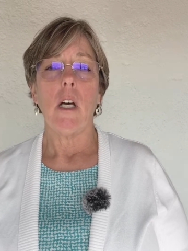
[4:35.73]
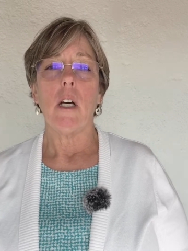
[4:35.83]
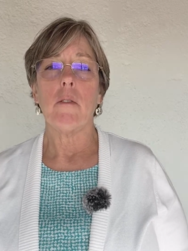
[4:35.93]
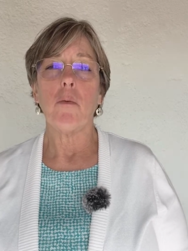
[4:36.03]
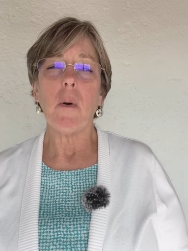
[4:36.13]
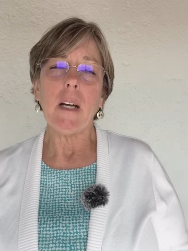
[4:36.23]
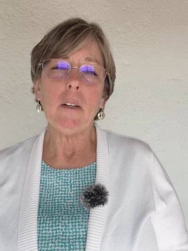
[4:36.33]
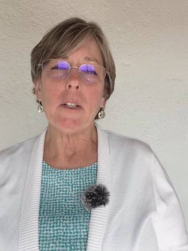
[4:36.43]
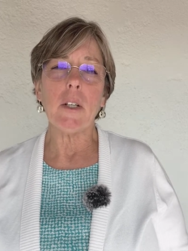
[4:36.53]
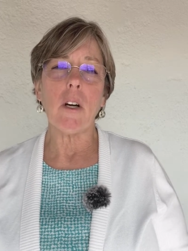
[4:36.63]
of
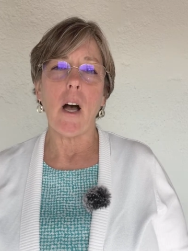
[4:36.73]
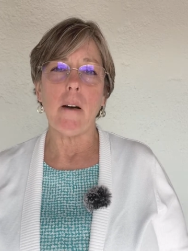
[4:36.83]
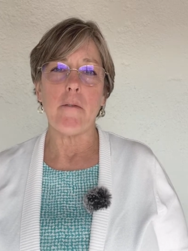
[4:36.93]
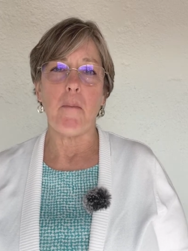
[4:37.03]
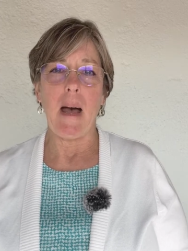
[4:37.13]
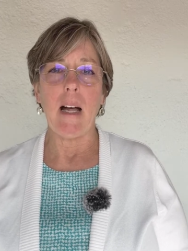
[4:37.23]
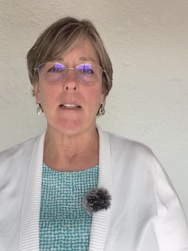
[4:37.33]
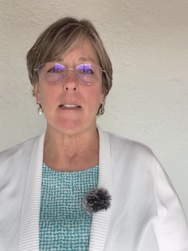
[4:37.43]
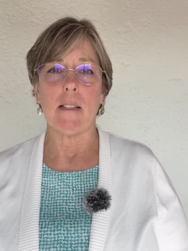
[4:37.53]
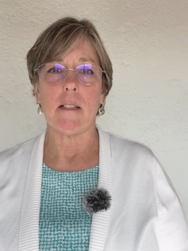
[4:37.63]
where you're off
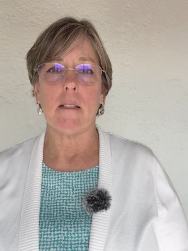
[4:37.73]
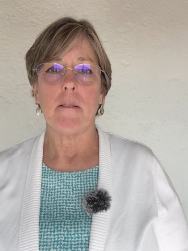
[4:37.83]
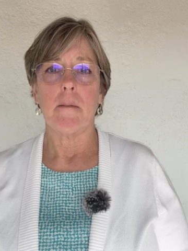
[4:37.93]
balance.